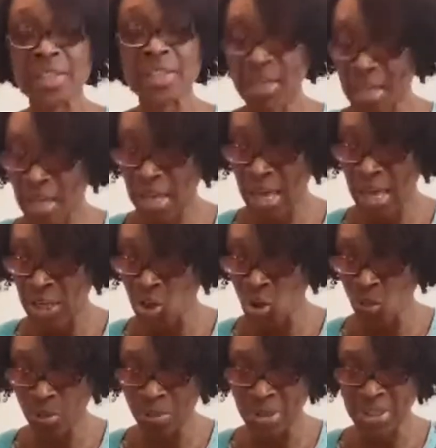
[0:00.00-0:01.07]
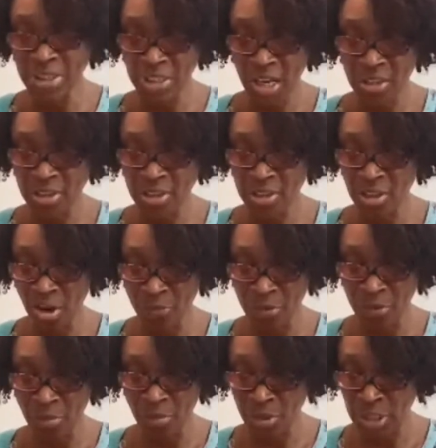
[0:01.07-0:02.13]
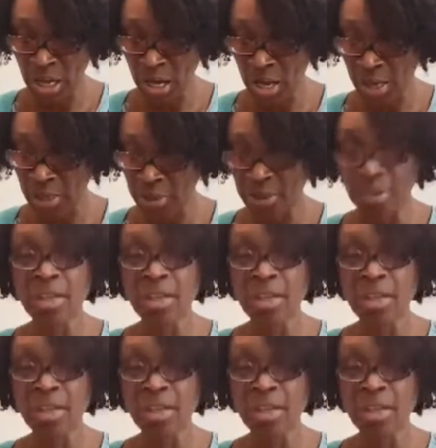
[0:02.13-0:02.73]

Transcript: and you will be sons of the Most High.